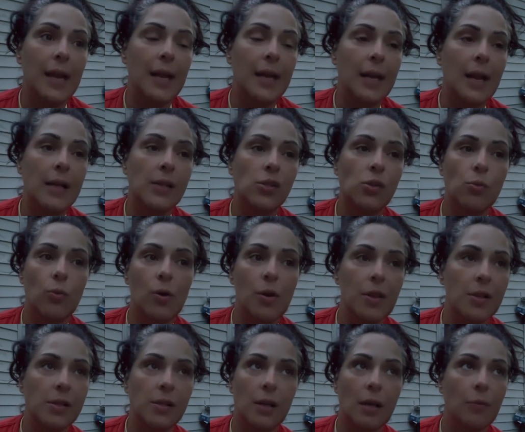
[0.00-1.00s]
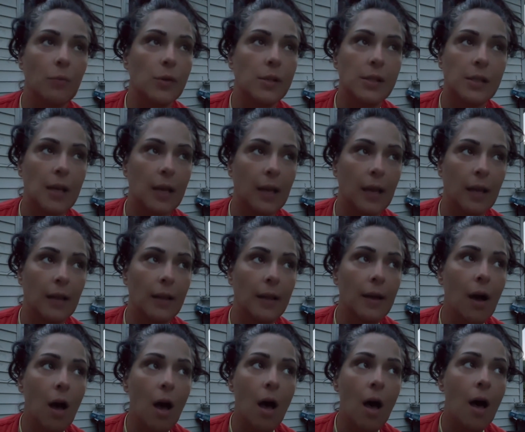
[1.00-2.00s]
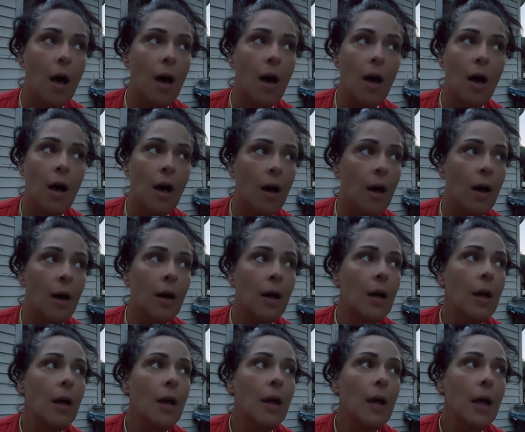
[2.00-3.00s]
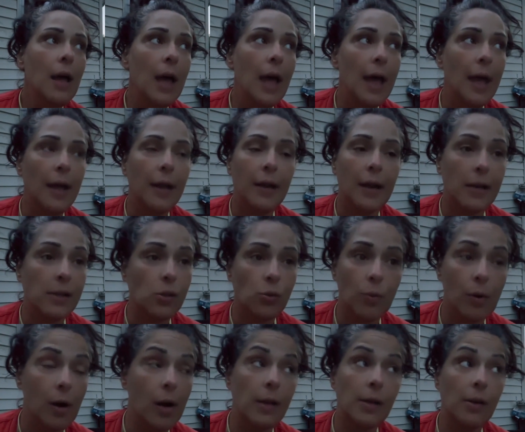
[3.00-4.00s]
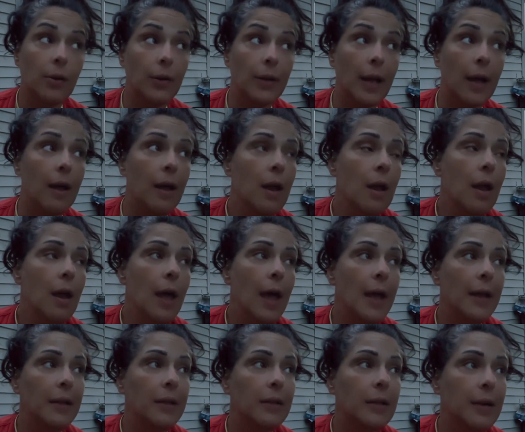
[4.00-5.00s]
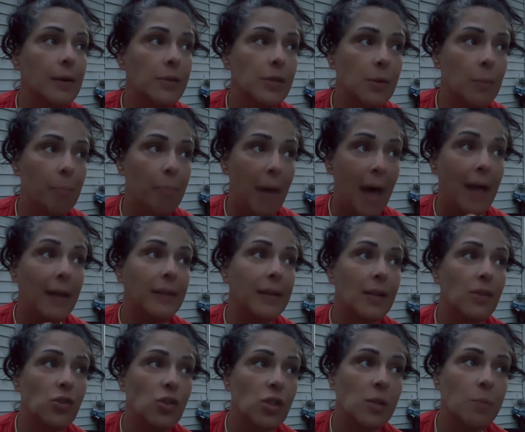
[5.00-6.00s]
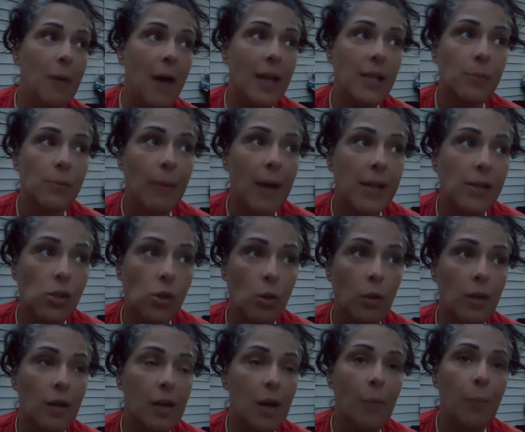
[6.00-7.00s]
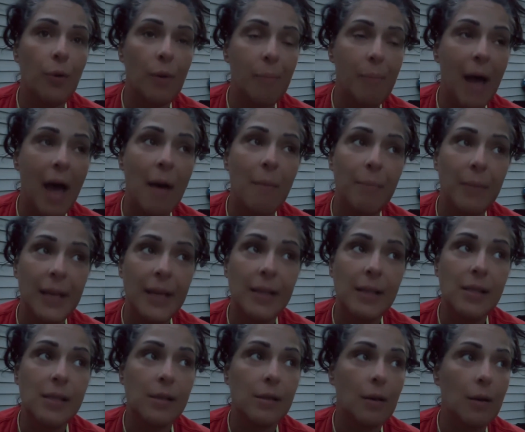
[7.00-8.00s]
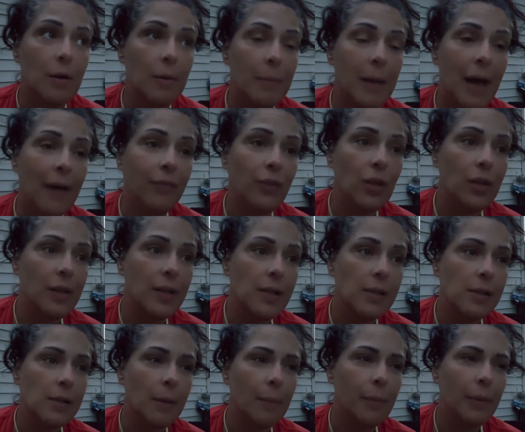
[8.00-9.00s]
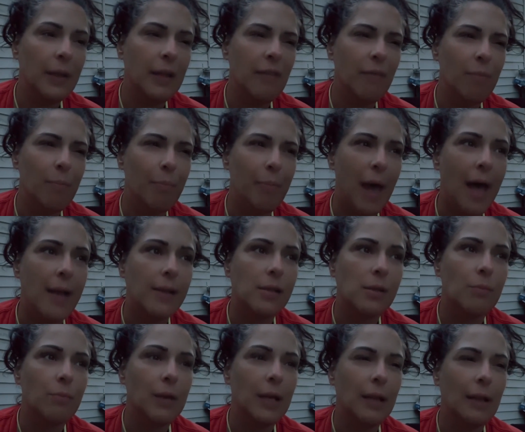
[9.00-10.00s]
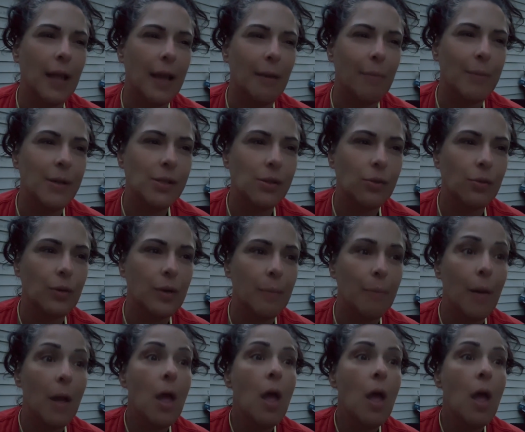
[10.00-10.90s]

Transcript: and I swore the sun was singing like, ah, and I swore I heard that. And there's a bat that just passed by. So look up what bat means after this. I believe bats mean like mystery,